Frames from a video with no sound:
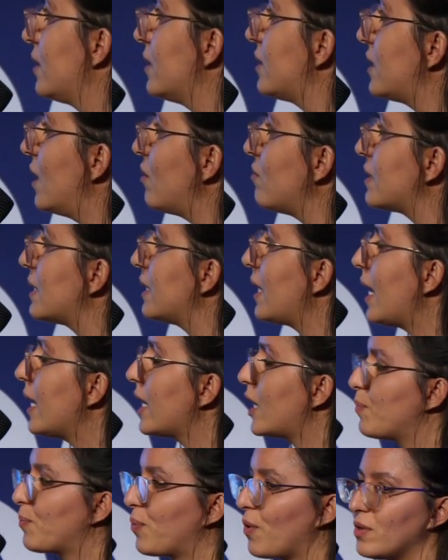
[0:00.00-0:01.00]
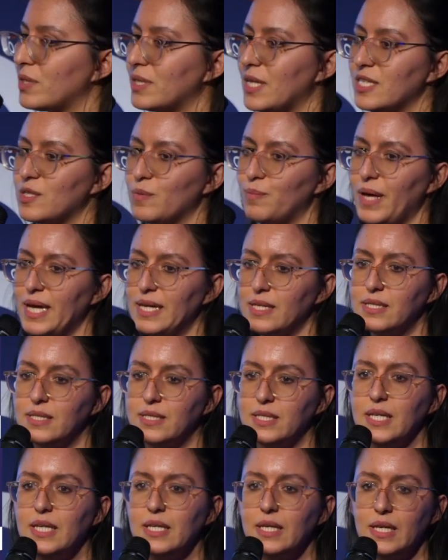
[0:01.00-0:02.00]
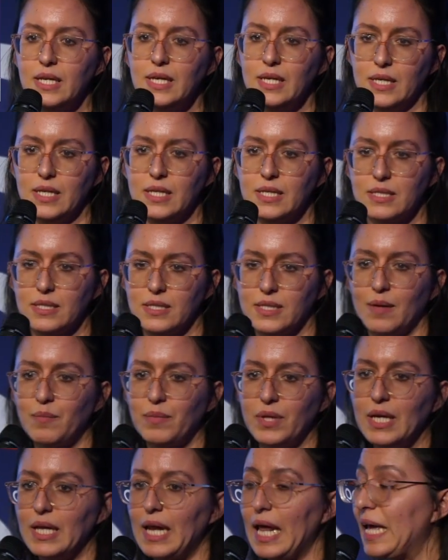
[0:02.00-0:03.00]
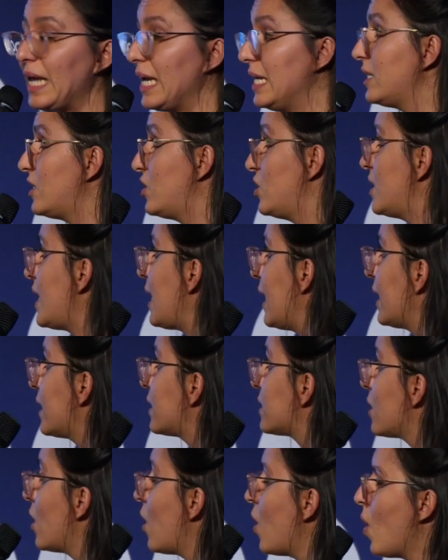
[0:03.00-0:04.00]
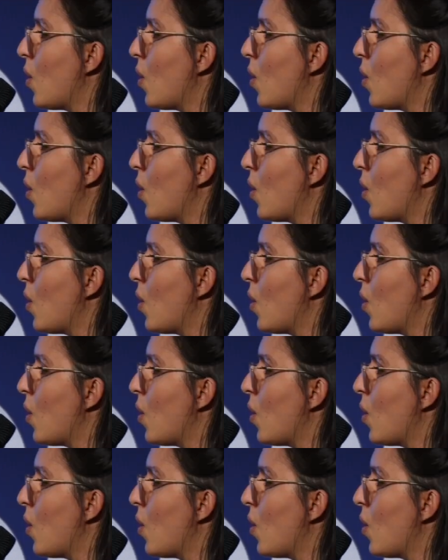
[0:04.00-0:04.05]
This sounds like process-based TEEs, something like SGX,